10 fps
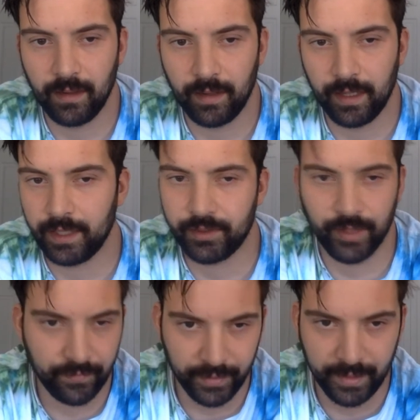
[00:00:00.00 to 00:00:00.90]
I
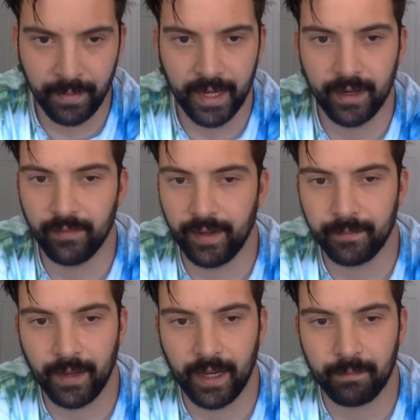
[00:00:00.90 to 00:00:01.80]
trained for competitive. I
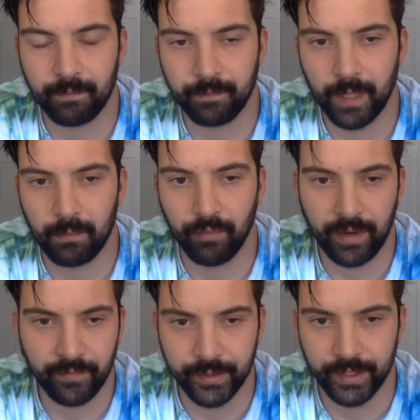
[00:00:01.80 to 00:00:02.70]

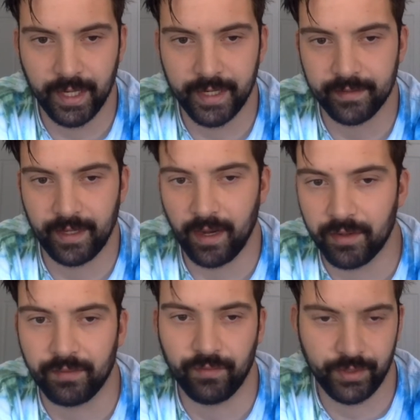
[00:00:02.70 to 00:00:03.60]
bred for shinies. I
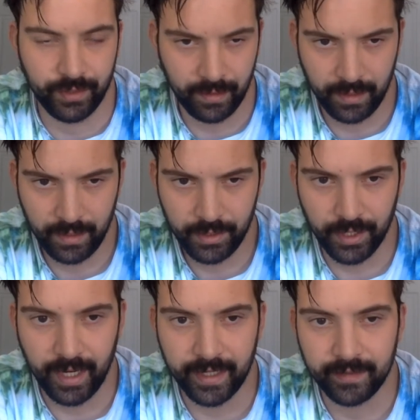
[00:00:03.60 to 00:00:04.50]
hunted for
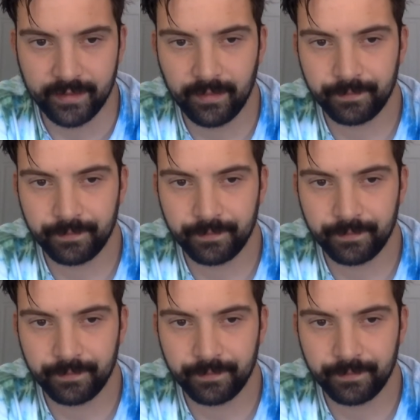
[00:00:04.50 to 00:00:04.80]
shinies.